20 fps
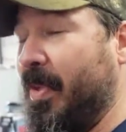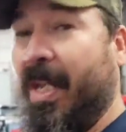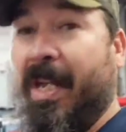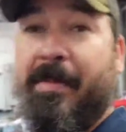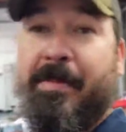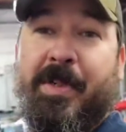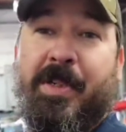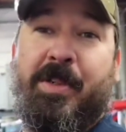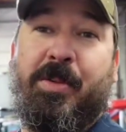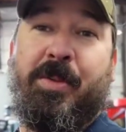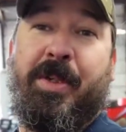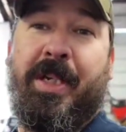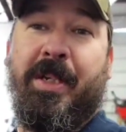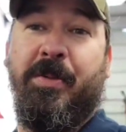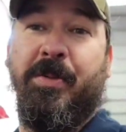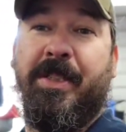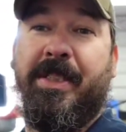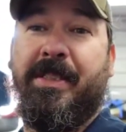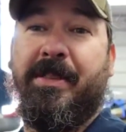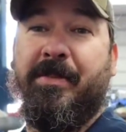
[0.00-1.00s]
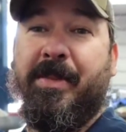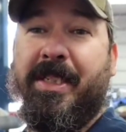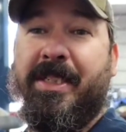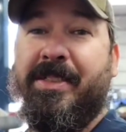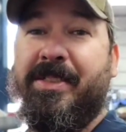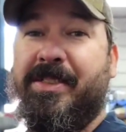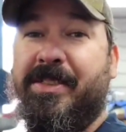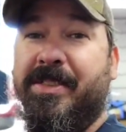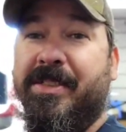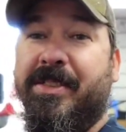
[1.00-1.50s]
I'm not okay with it,
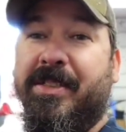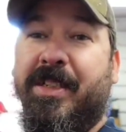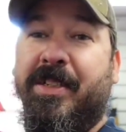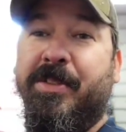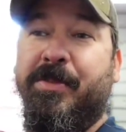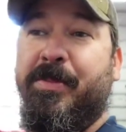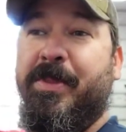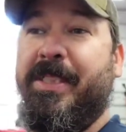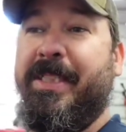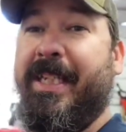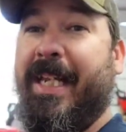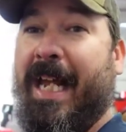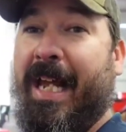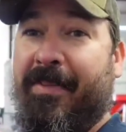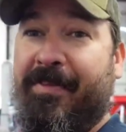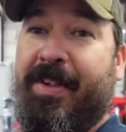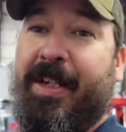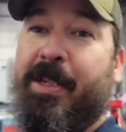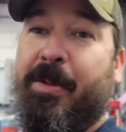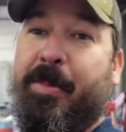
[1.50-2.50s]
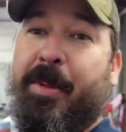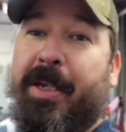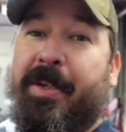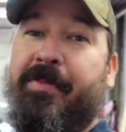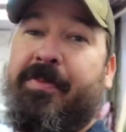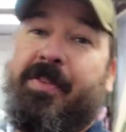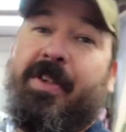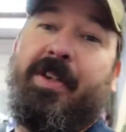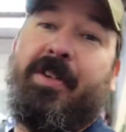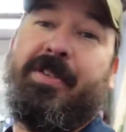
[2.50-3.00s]
because ultimately I've got to pay
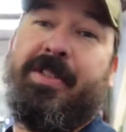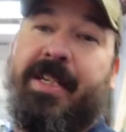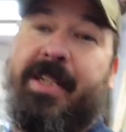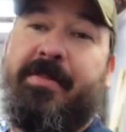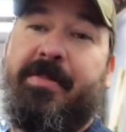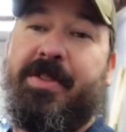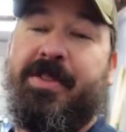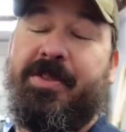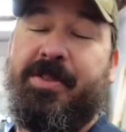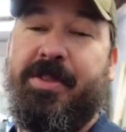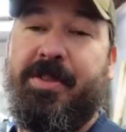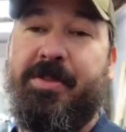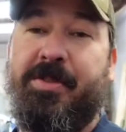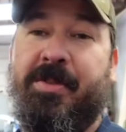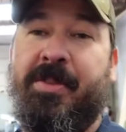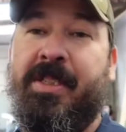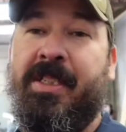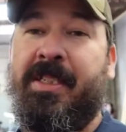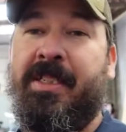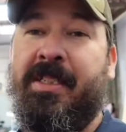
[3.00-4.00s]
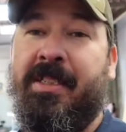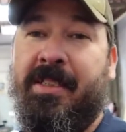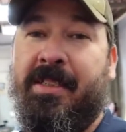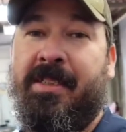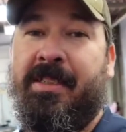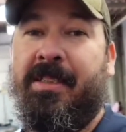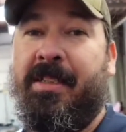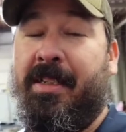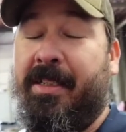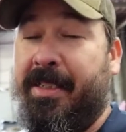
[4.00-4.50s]
for all the damage you do
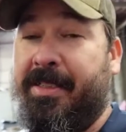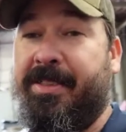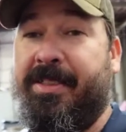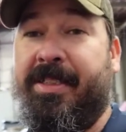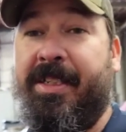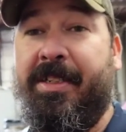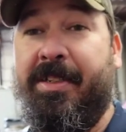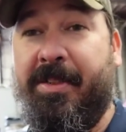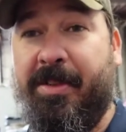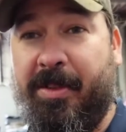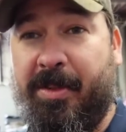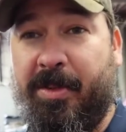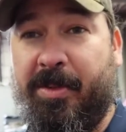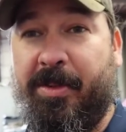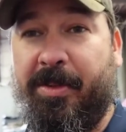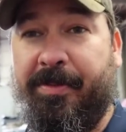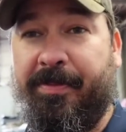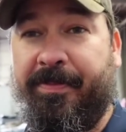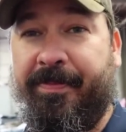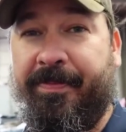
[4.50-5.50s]
unless I take you to court.